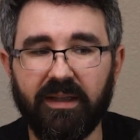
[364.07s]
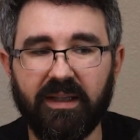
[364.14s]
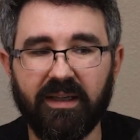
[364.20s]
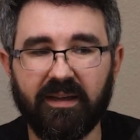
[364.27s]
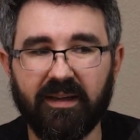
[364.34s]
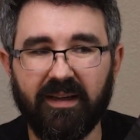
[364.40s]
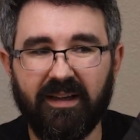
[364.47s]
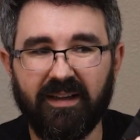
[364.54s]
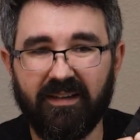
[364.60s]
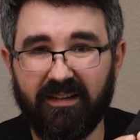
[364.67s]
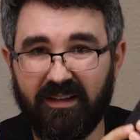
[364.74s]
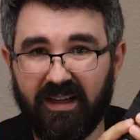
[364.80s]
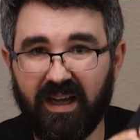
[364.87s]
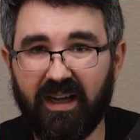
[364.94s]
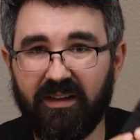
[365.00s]
look,
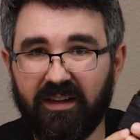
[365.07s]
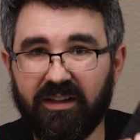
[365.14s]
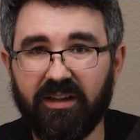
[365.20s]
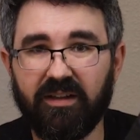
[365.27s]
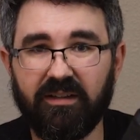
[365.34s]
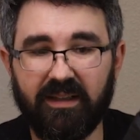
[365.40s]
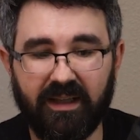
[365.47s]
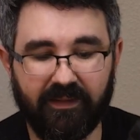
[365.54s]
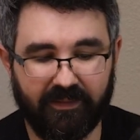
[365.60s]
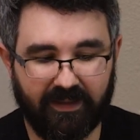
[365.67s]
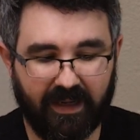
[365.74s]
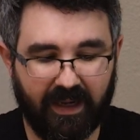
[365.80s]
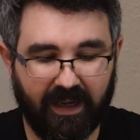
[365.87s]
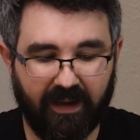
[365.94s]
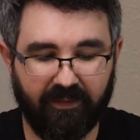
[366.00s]
not a good lens
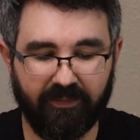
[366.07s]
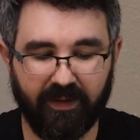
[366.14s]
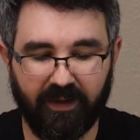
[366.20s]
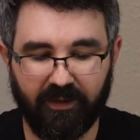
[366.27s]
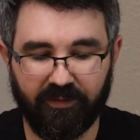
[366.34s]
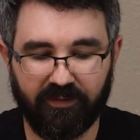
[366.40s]
to have.